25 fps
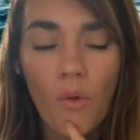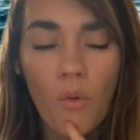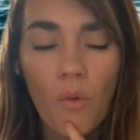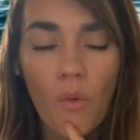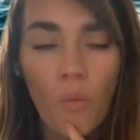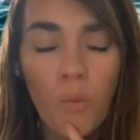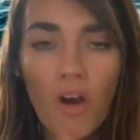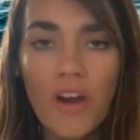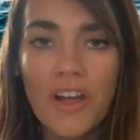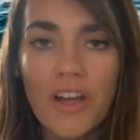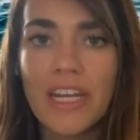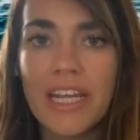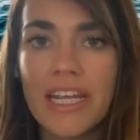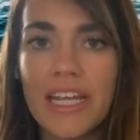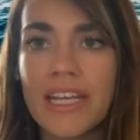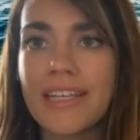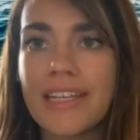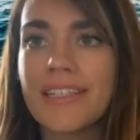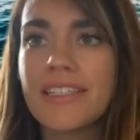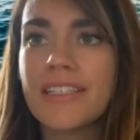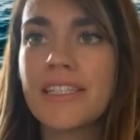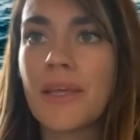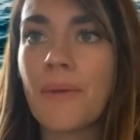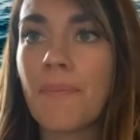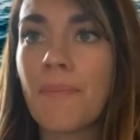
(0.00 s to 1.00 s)
What
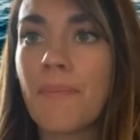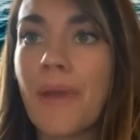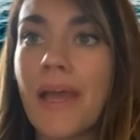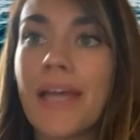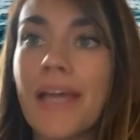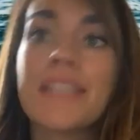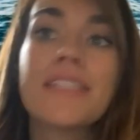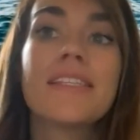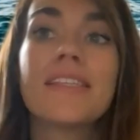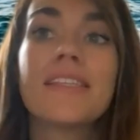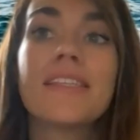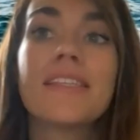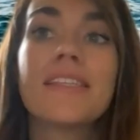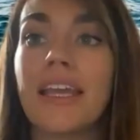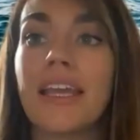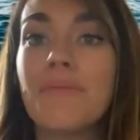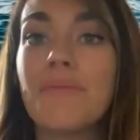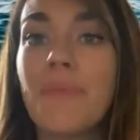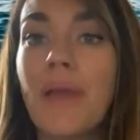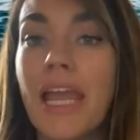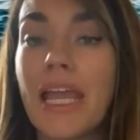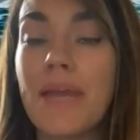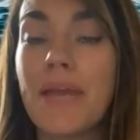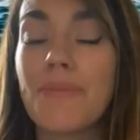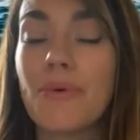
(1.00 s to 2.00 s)
is the best
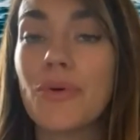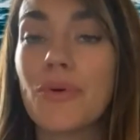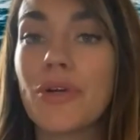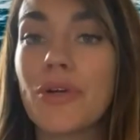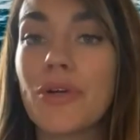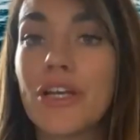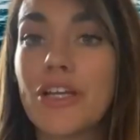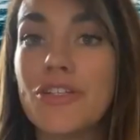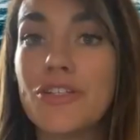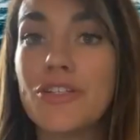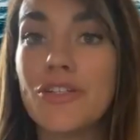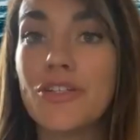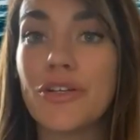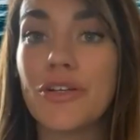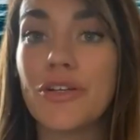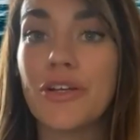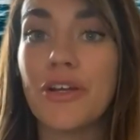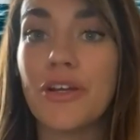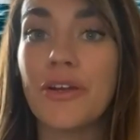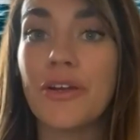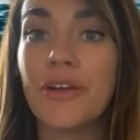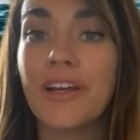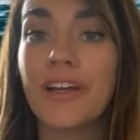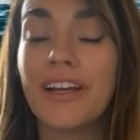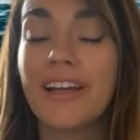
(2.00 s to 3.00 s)
thing people can
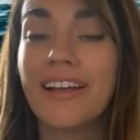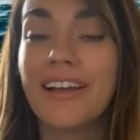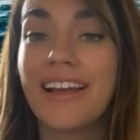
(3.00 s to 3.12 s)
do